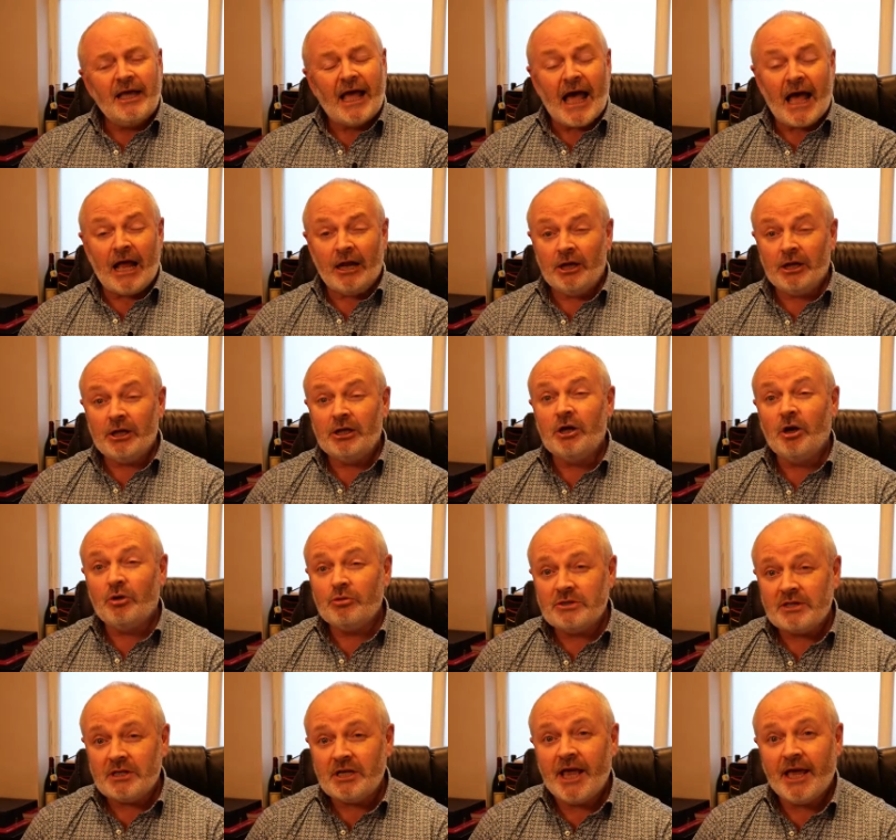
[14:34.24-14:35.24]
and
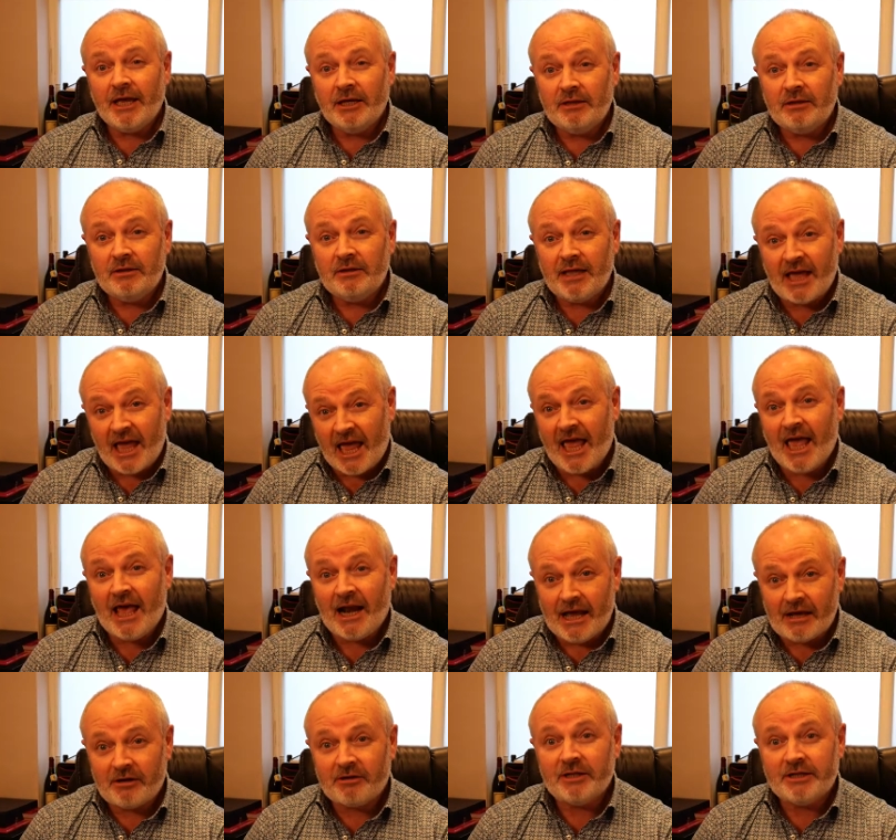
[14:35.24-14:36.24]
negotiate the hell
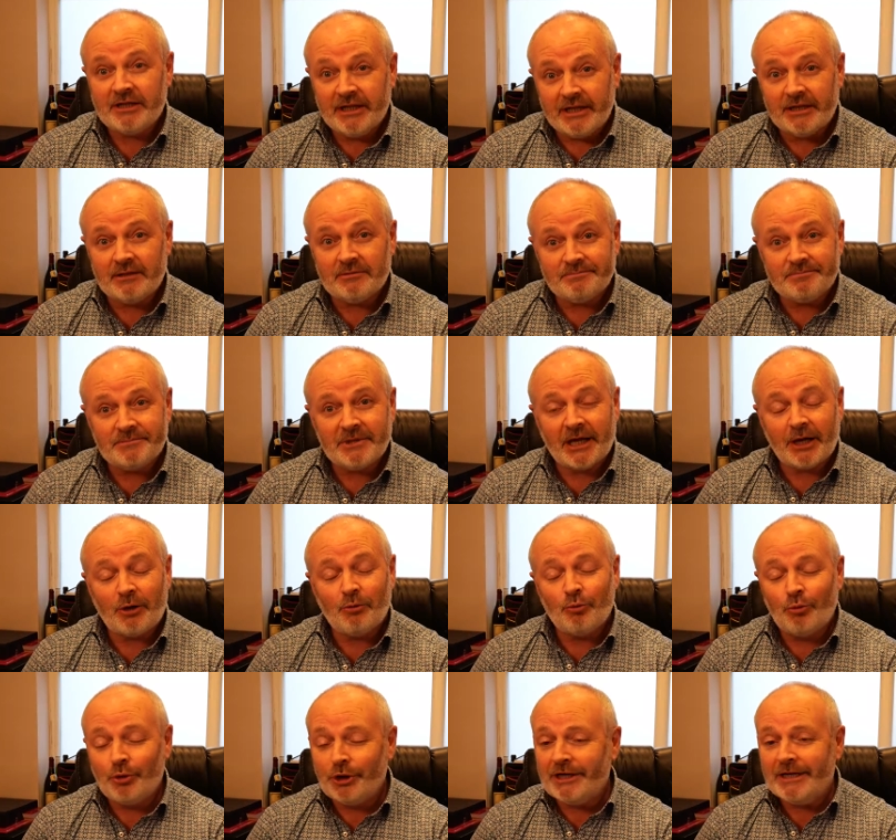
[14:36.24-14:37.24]
out of the deal. Like
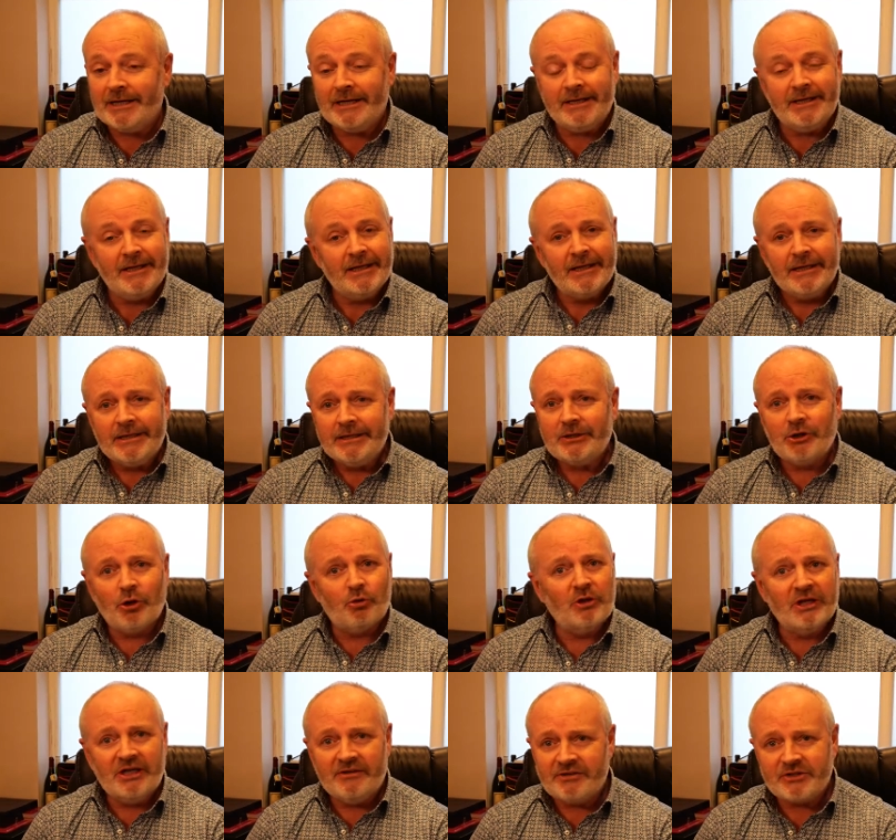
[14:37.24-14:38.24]
really,
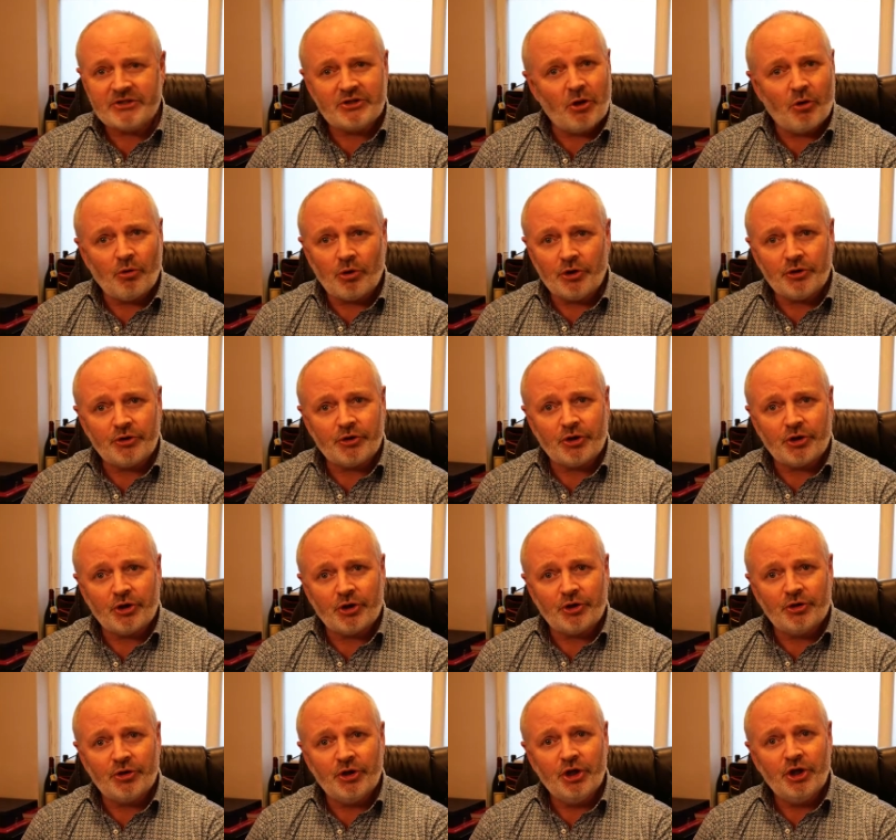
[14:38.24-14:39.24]
don't leave a stone
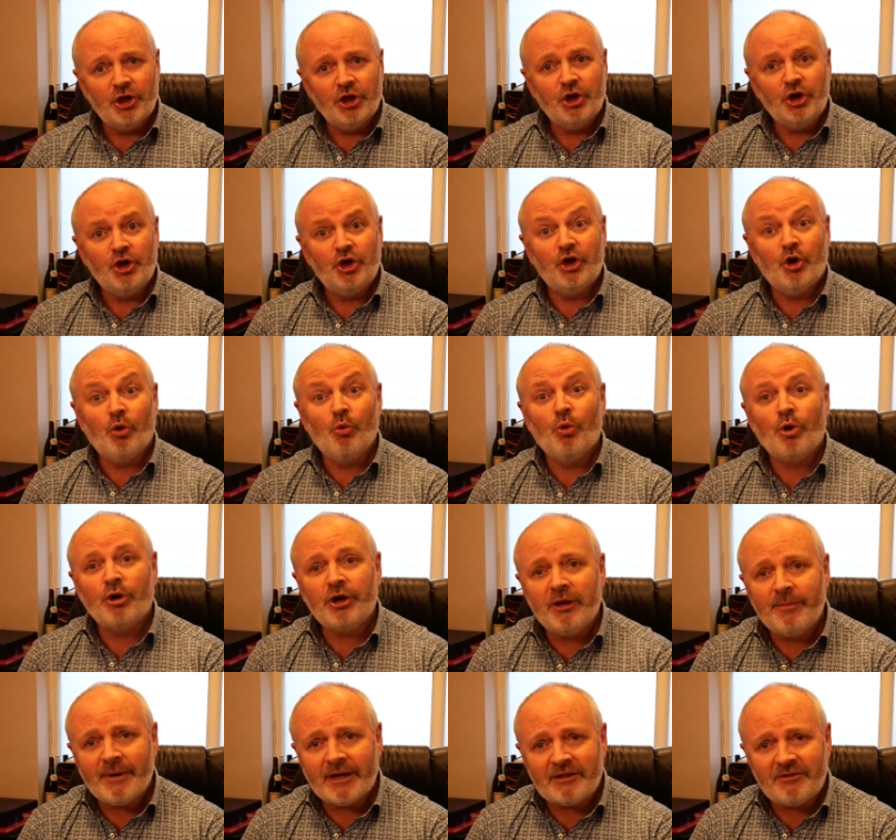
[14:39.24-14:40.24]
unturned. Don't
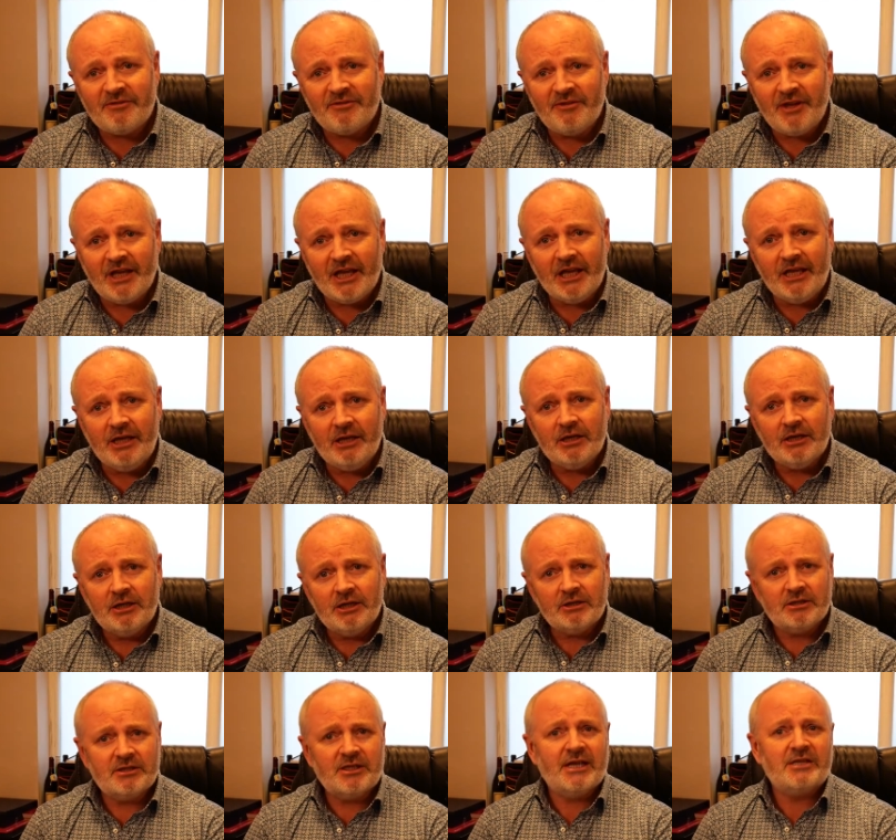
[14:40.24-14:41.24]
worry about the fee,
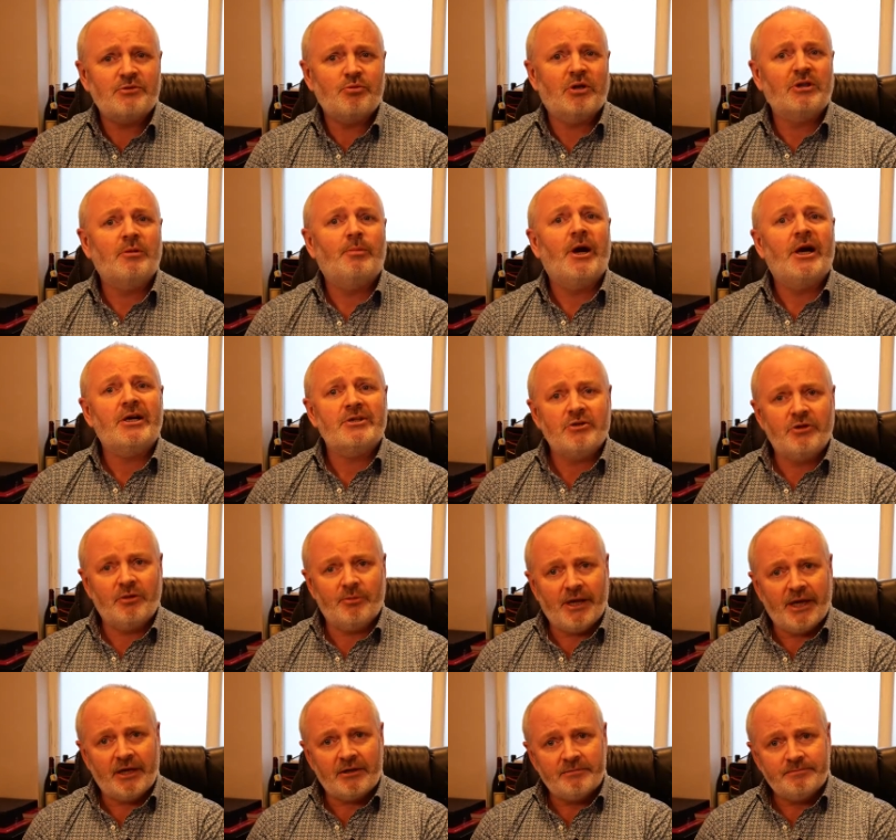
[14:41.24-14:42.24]
because guess what? The buyer's going to
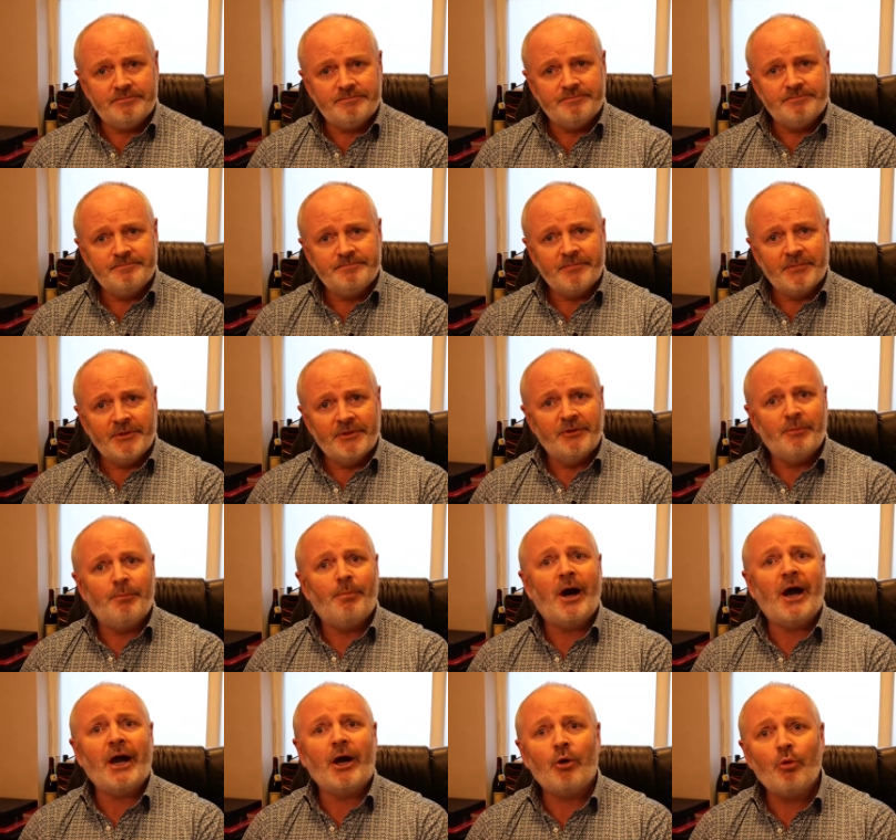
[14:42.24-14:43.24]
pay it. The
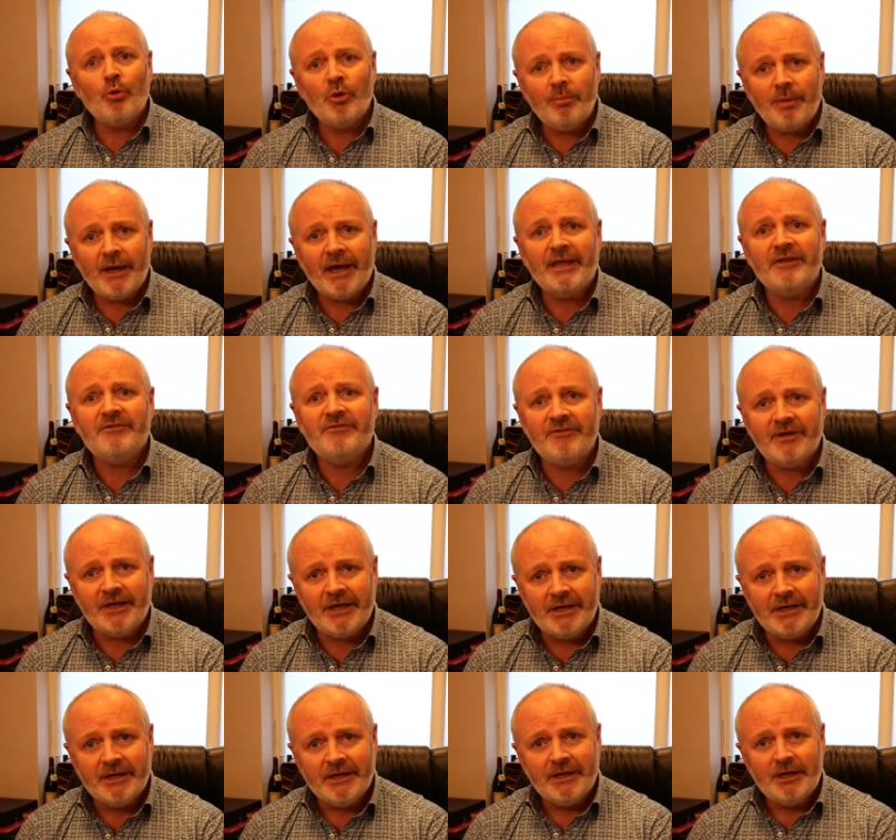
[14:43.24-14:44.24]
buyer will pay the
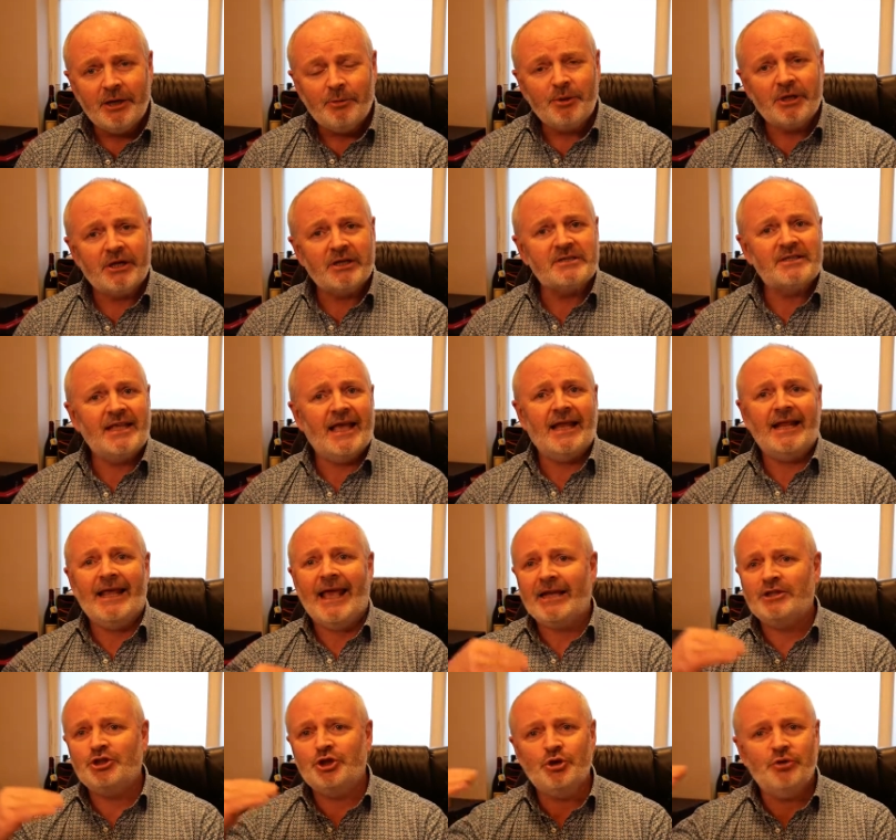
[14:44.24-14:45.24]
fee because they'll
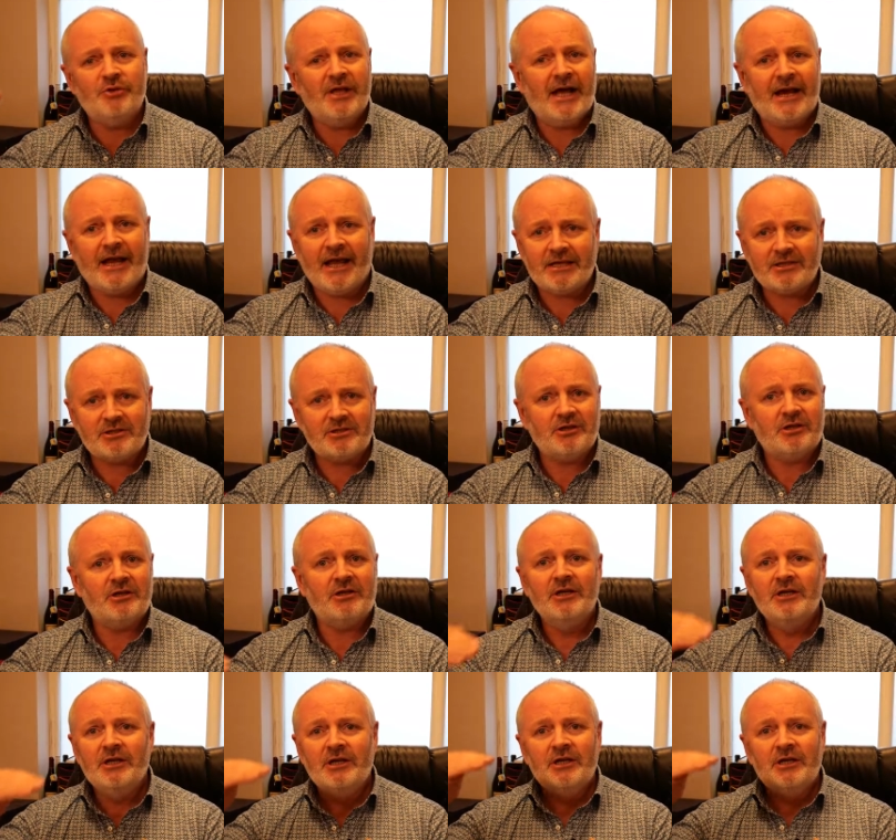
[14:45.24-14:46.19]
get you that extra